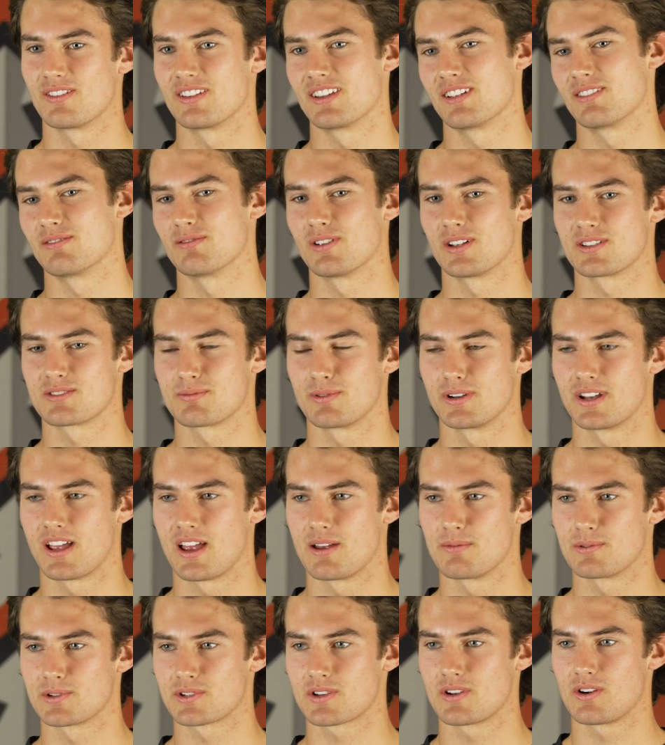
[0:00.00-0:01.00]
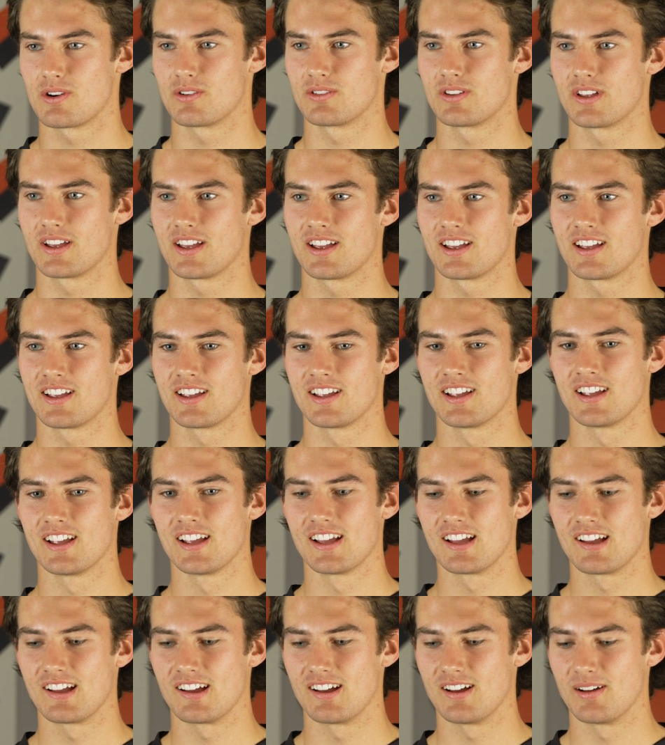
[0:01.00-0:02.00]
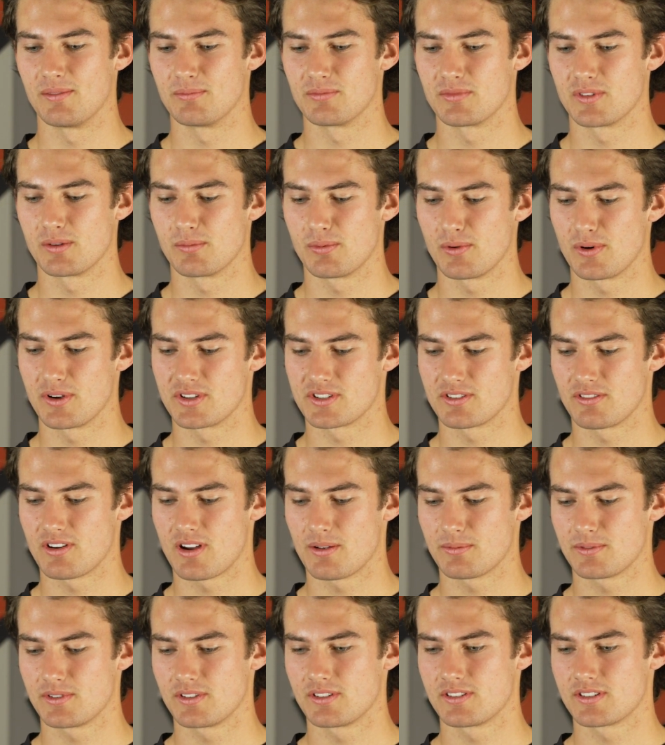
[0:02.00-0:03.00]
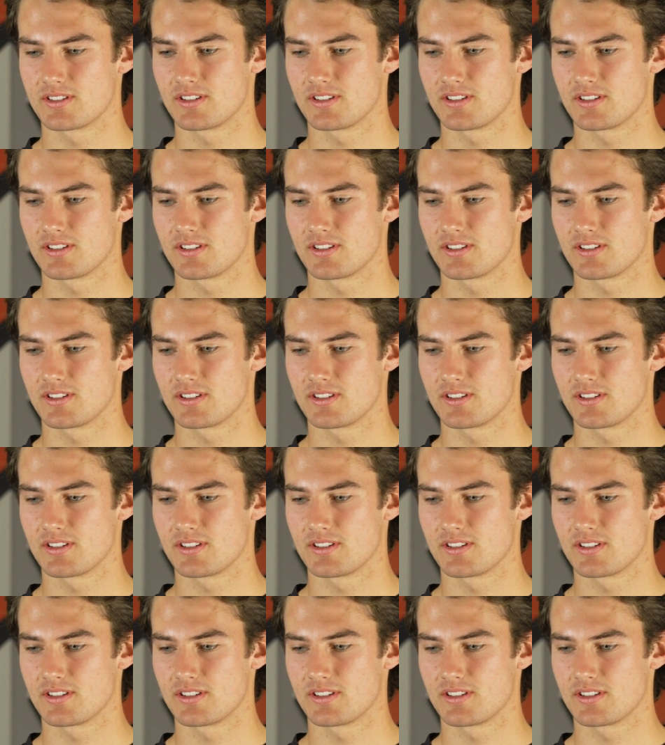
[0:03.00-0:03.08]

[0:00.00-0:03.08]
and then once my name was called, the boys erupted.